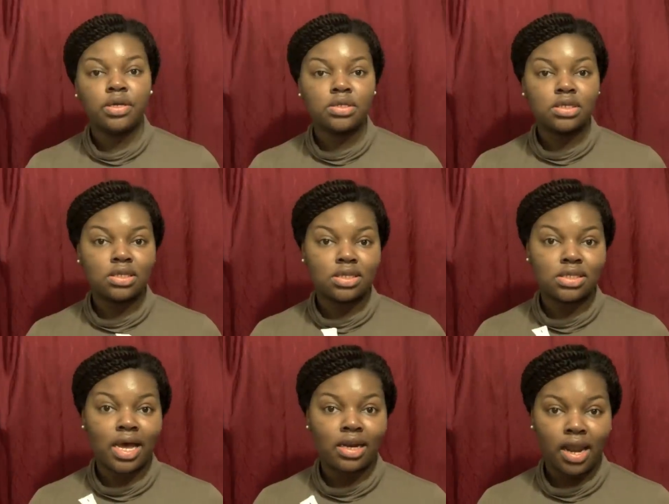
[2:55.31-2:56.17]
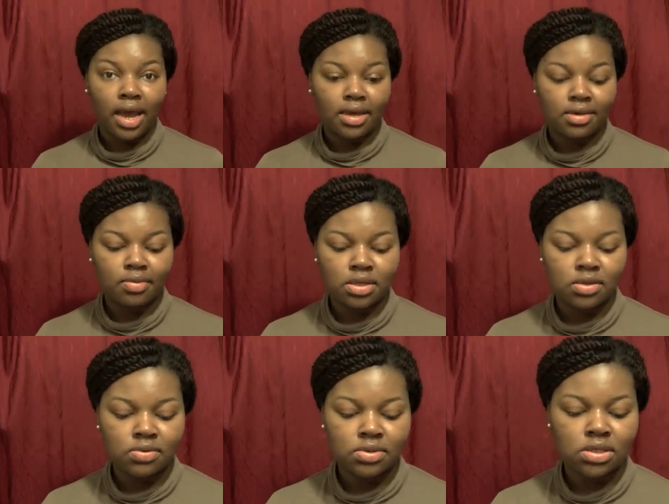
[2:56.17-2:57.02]
using this at night, you would
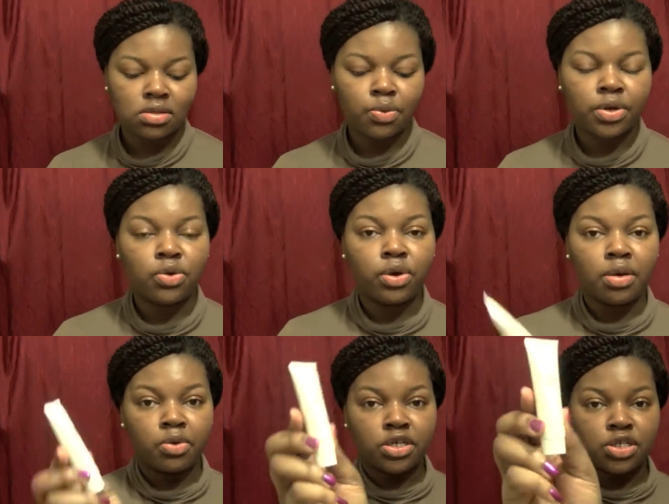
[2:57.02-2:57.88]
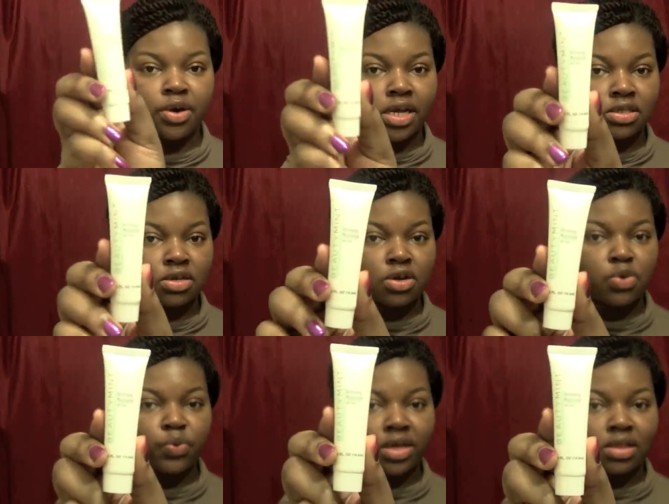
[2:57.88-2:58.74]
use the Renewing
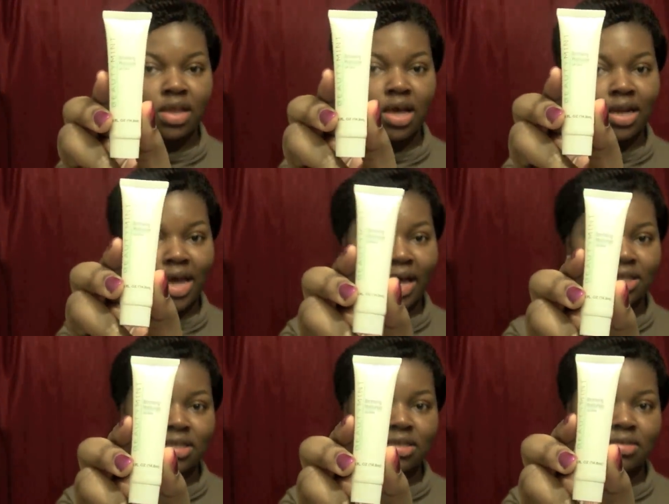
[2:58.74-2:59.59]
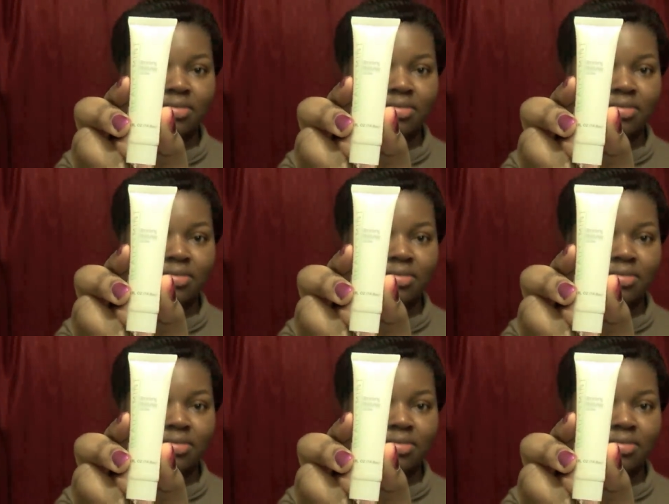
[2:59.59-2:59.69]
Moisturizer with Elastin.